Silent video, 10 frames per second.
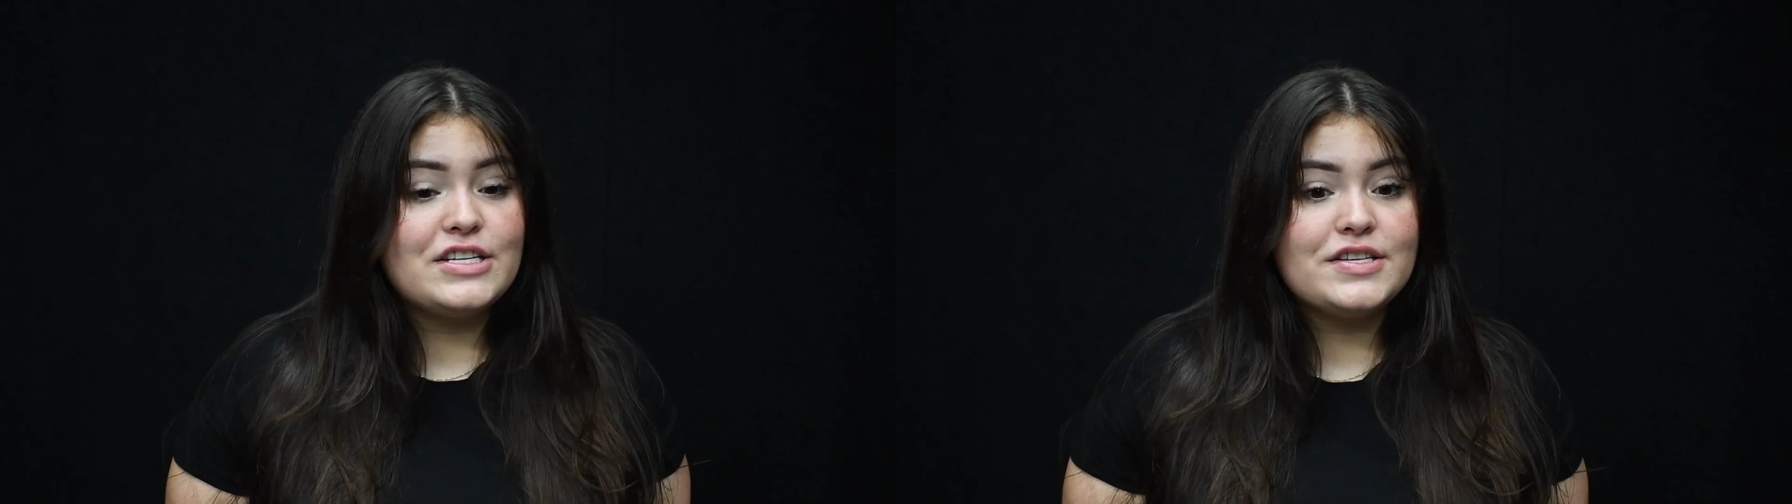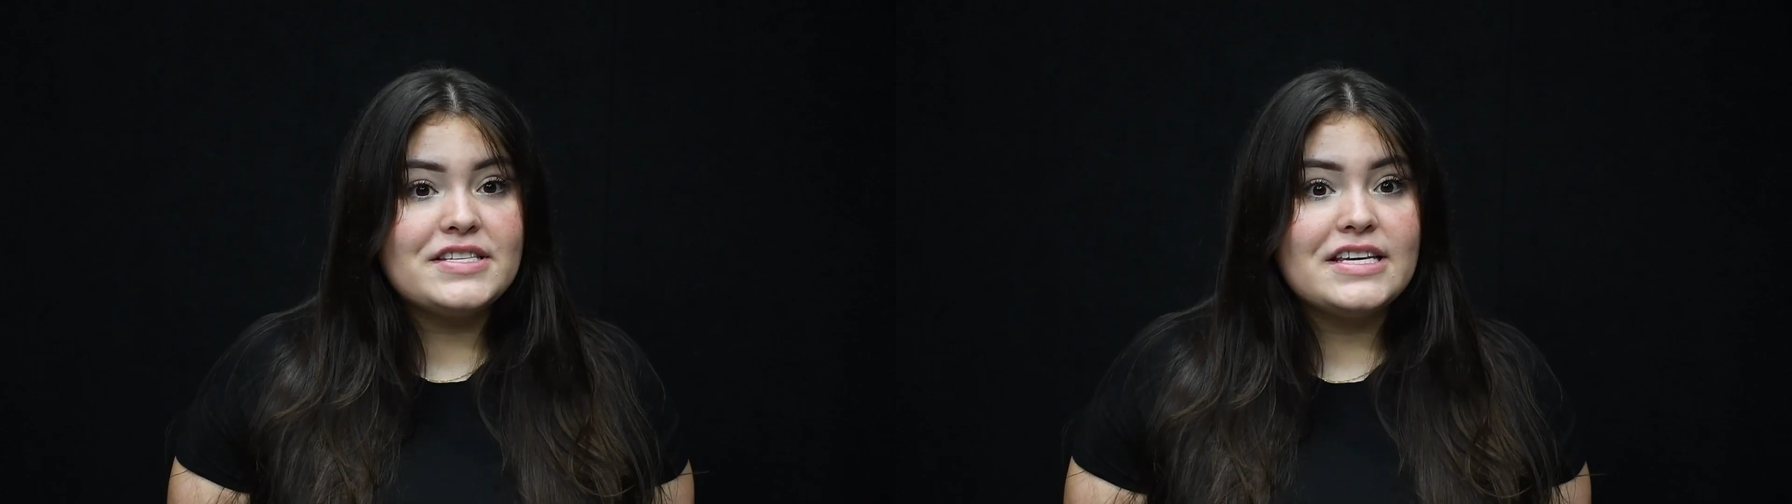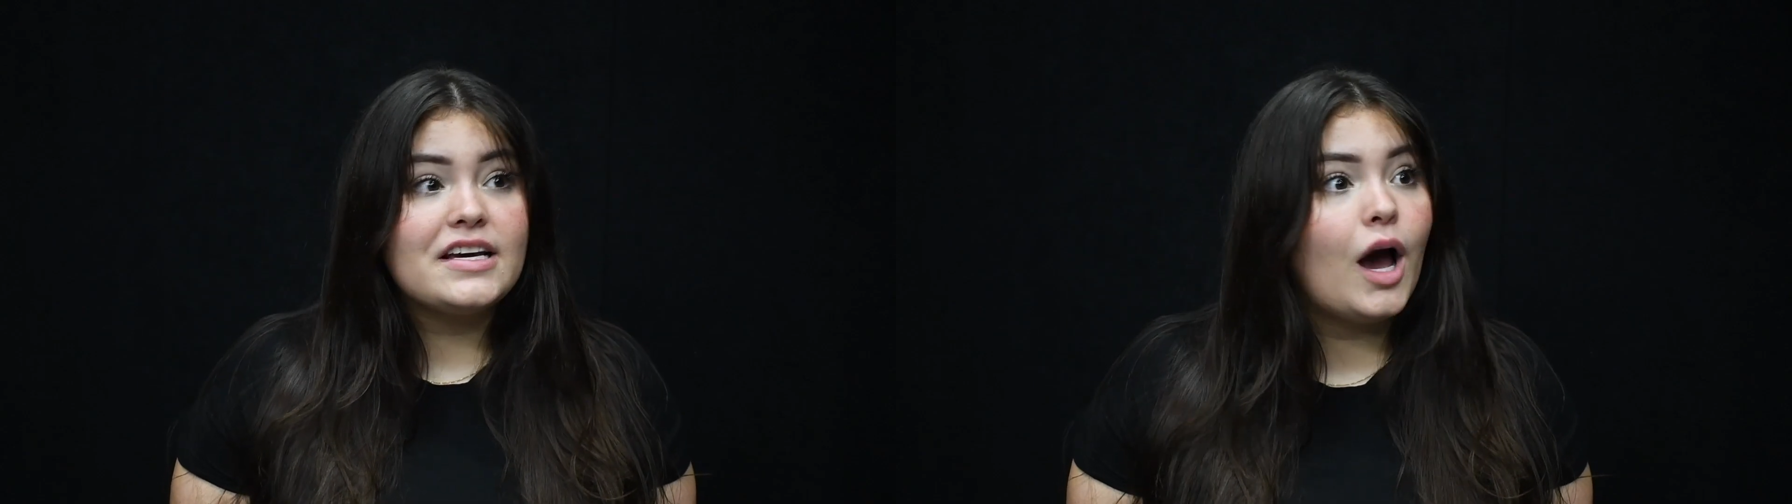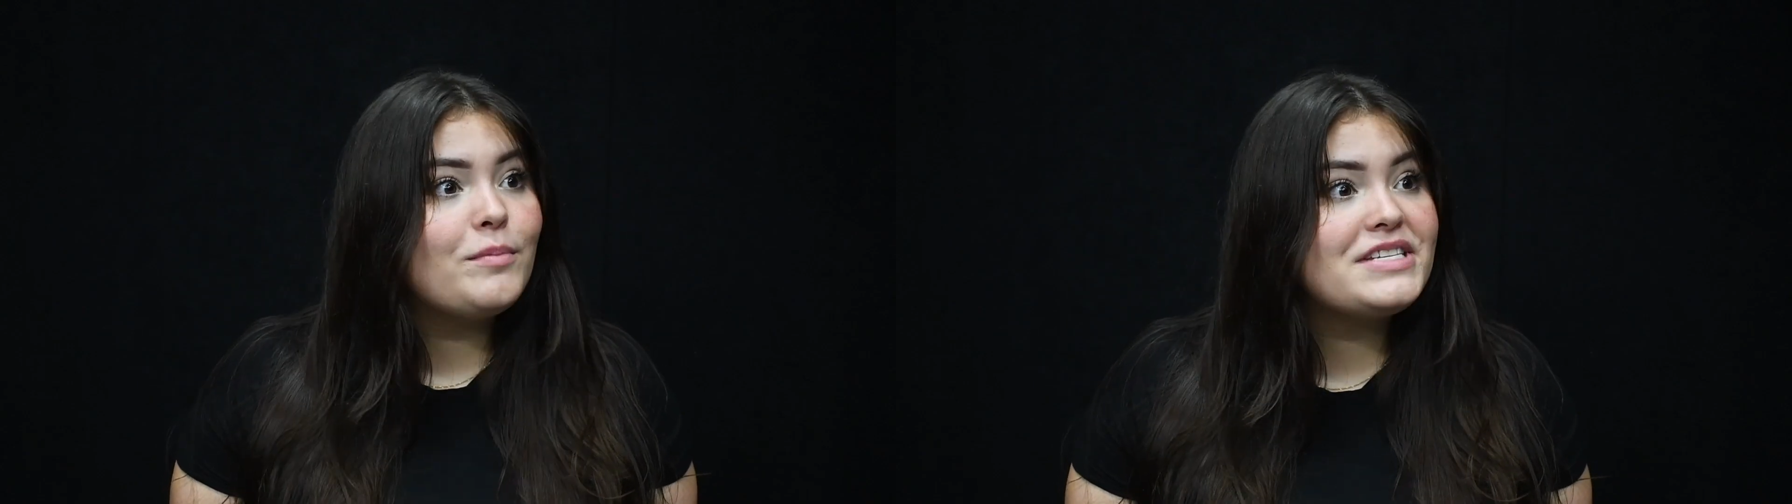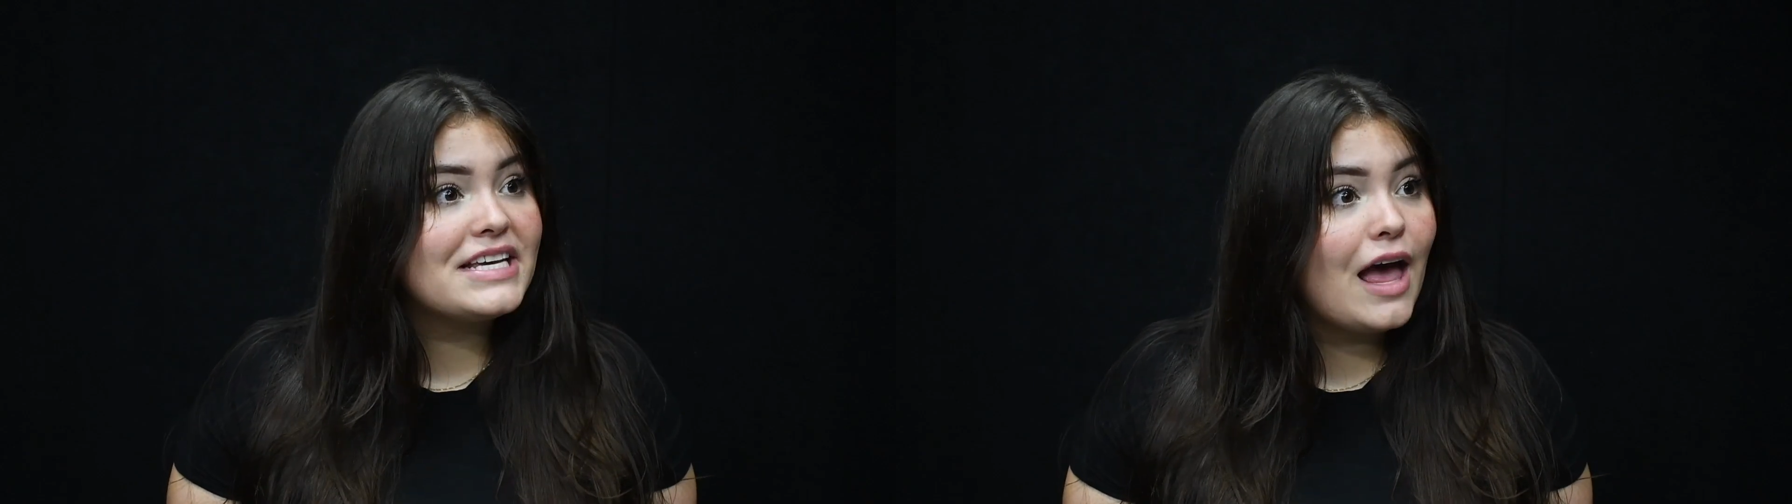to see
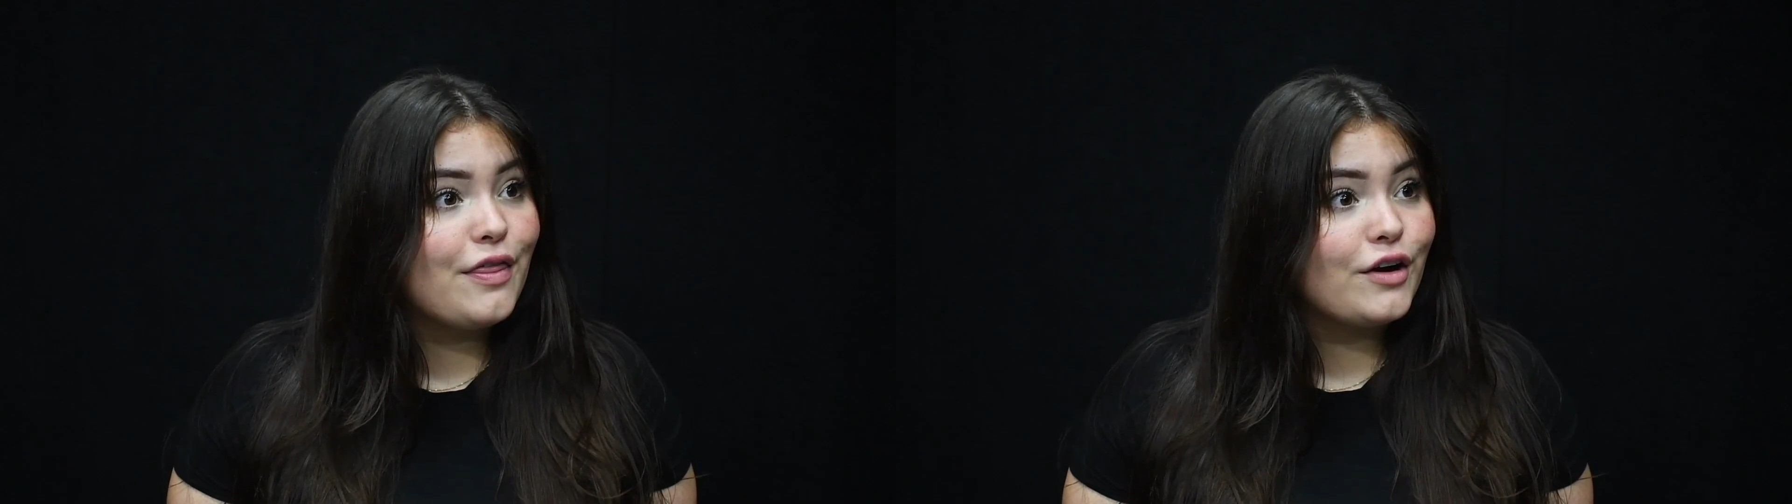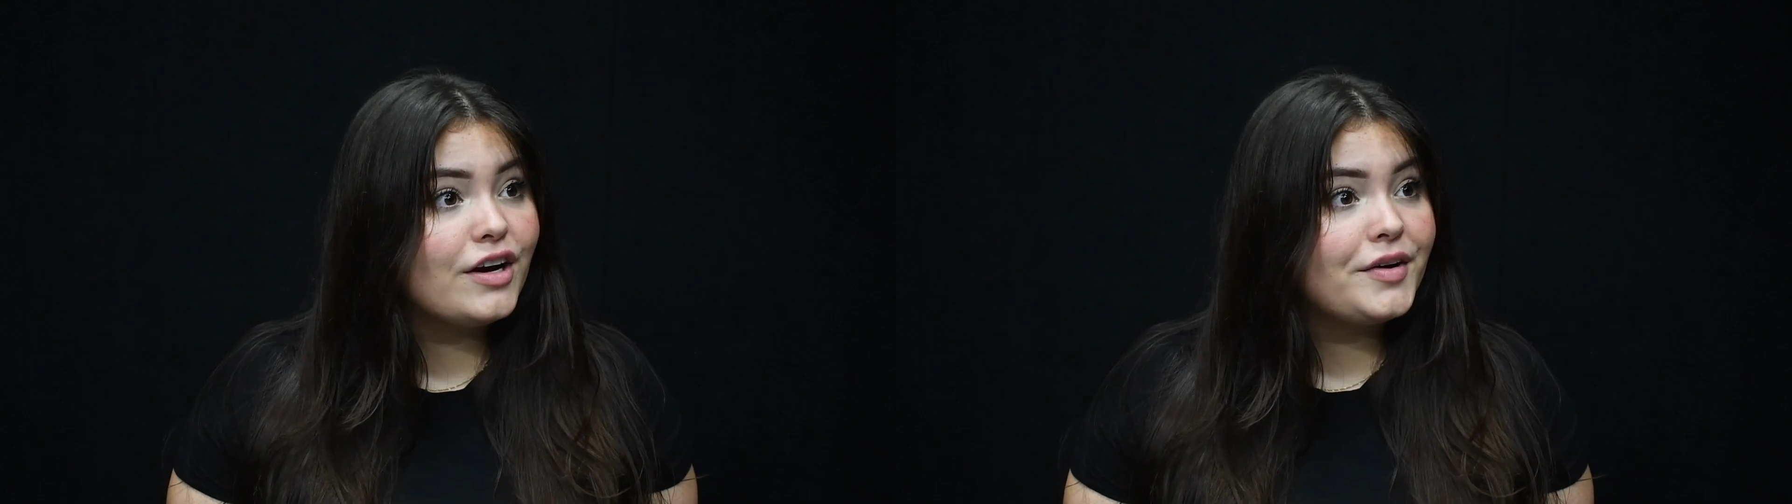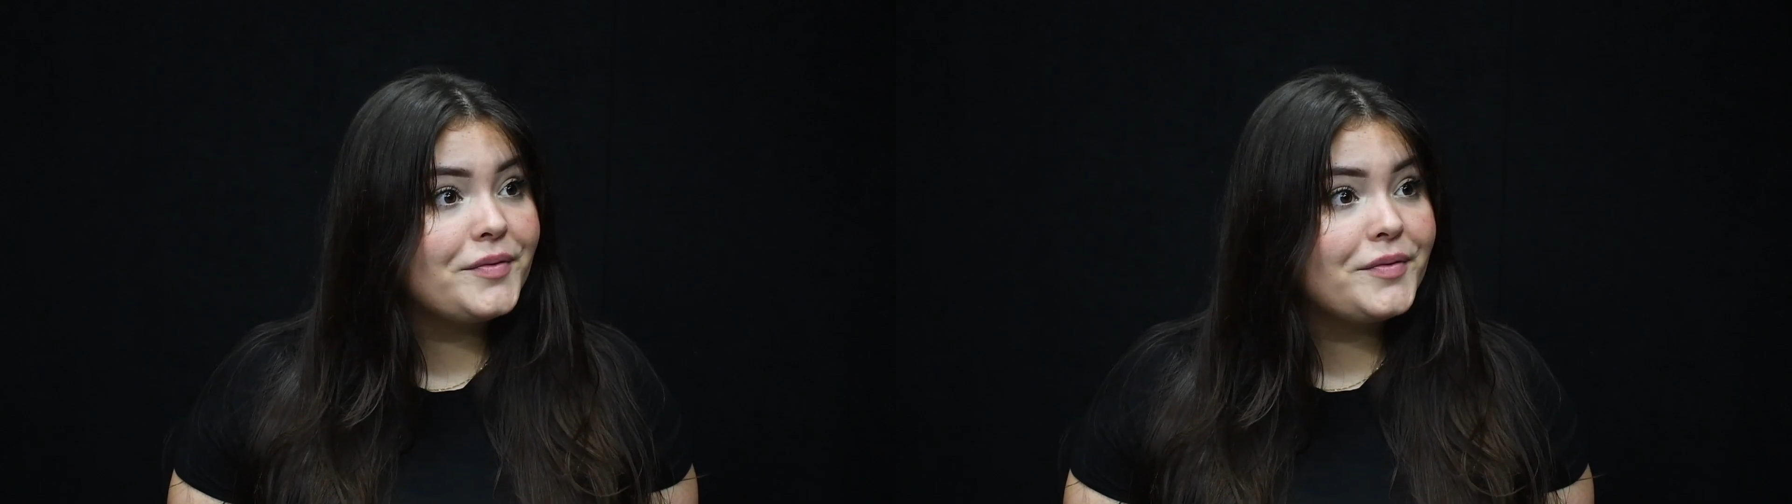come together?